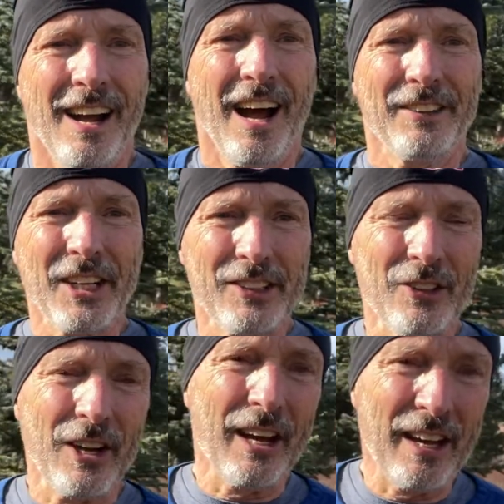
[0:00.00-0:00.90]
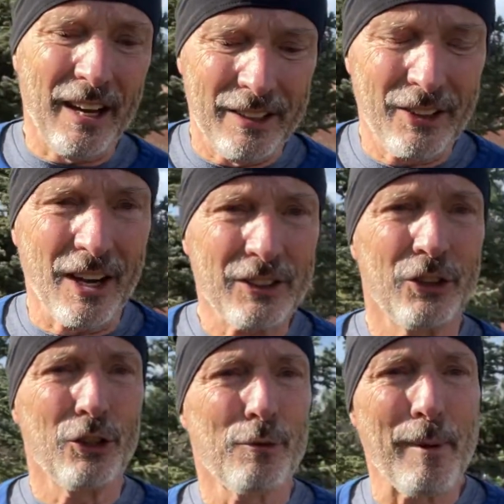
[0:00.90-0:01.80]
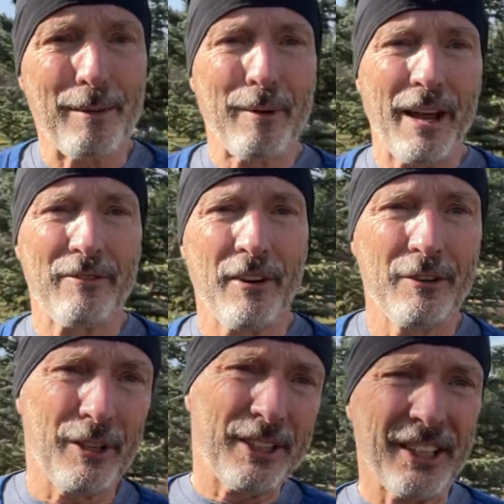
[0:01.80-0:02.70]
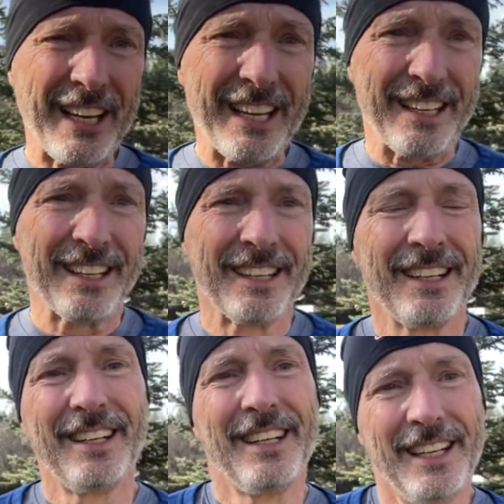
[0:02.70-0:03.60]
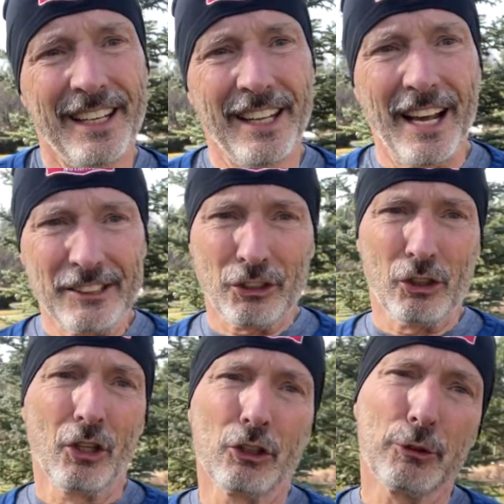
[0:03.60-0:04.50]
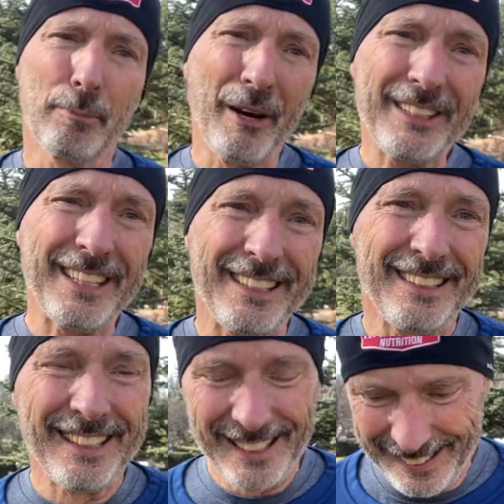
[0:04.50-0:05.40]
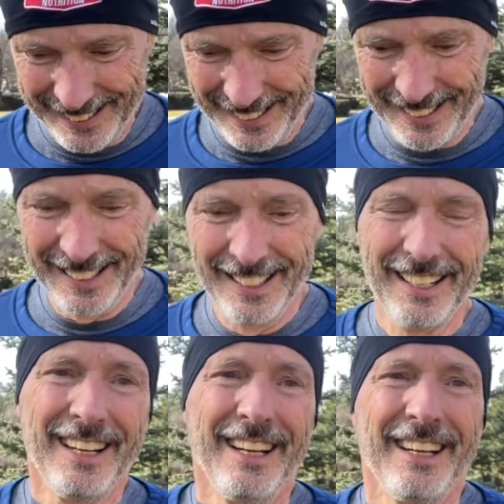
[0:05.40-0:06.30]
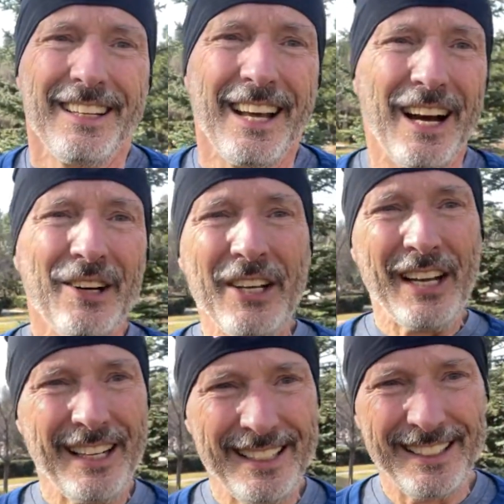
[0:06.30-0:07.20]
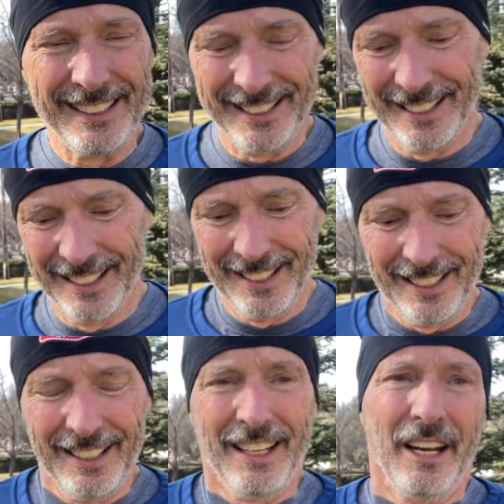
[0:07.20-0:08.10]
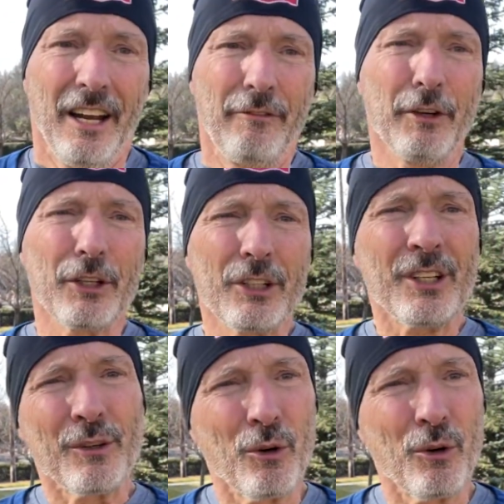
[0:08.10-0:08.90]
I thought today I'd talk to you about my favorite thing, and that's sprinting. Now, if you're